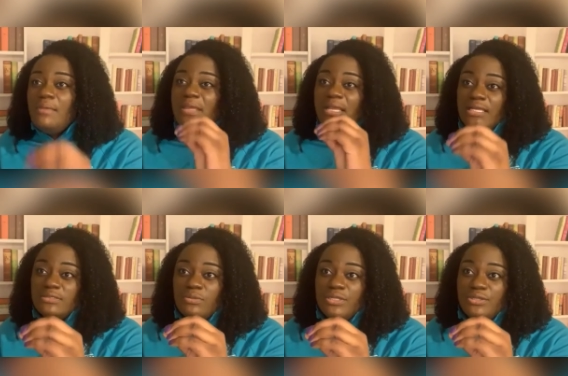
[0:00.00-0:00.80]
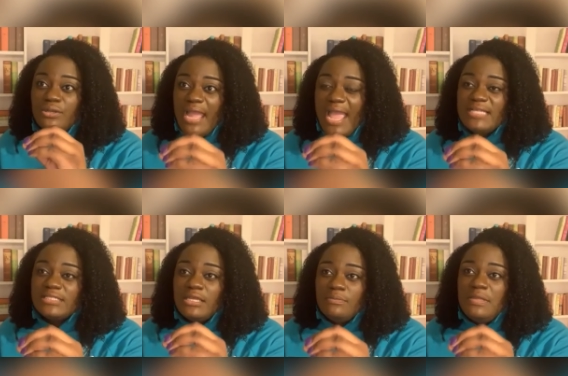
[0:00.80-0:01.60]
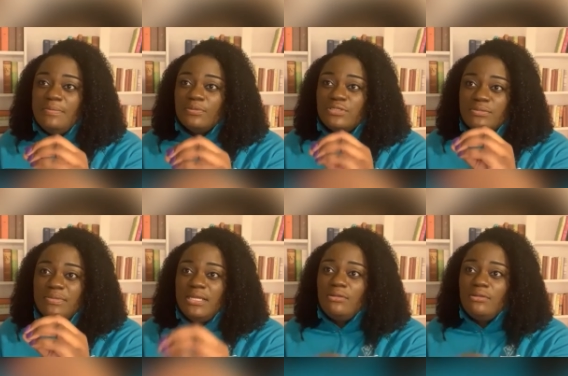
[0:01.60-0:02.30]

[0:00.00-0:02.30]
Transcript: Because when you're asking people to be